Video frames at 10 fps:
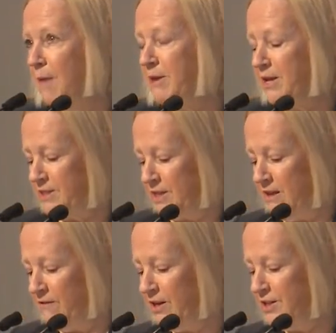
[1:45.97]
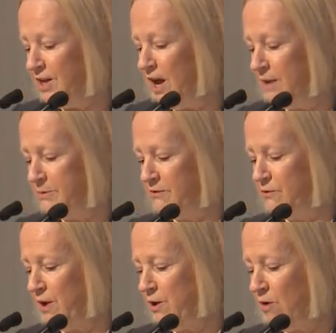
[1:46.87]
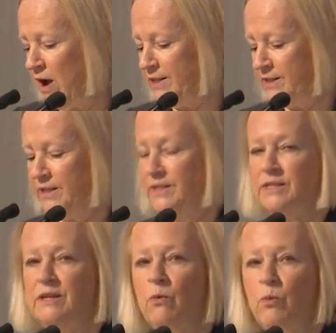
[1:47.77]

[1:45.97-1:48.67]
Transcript: because even in times of great crisis,